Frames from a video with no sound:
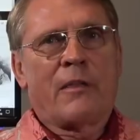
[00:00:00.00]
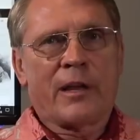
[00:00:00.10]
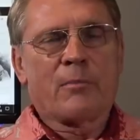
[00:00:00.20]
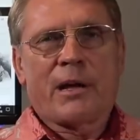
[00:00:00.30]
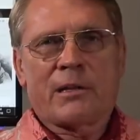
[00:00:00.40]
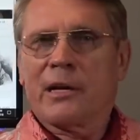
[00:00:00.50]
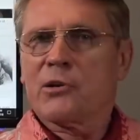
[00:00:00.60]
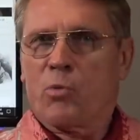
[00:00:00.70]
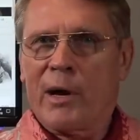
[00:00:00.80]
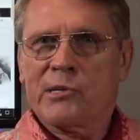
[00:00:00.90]
Think about
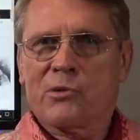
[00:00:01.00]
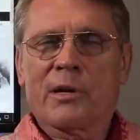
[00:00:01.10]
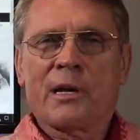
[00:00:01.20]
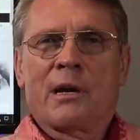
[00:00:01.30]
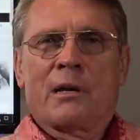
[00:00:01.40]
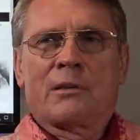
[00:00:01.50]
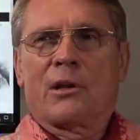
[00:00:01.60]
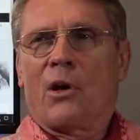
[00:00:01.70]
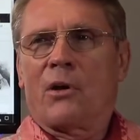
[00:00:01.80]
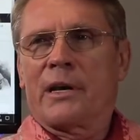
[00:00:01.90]
that twice, okay?
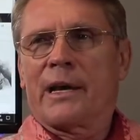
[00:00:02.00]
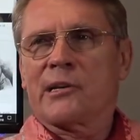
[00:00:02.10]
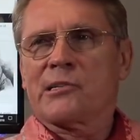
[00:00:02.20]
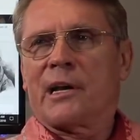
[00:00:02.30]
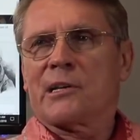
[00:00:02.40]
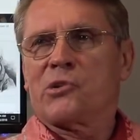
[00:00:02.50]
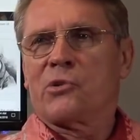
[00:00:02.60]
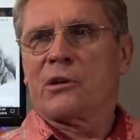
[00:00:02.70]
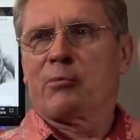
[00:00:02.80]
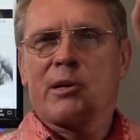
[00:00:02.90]
The long neck is not so
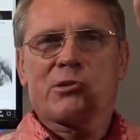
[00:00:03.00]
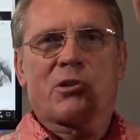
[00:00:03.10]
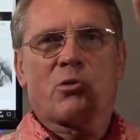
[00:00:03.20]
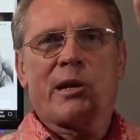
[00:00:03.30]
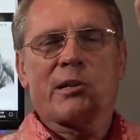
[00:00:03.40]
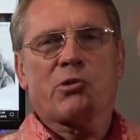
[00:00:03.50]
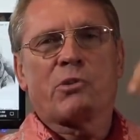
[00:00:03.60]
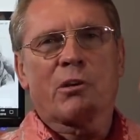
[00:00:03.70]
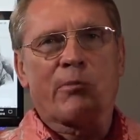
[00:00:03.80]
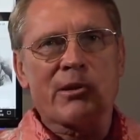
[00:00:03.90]
you can reach the tree, it's so
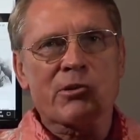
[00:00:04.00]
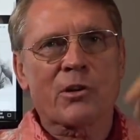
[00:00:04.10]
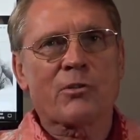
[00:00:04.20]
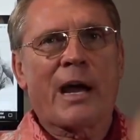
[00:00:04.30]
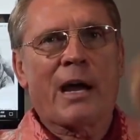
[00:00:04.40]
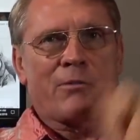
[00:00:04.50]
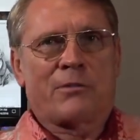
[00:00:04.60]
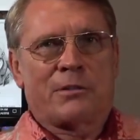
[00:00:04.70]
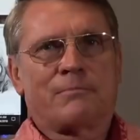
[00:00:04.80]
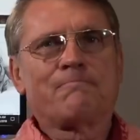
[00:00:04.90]
you can reach the ground.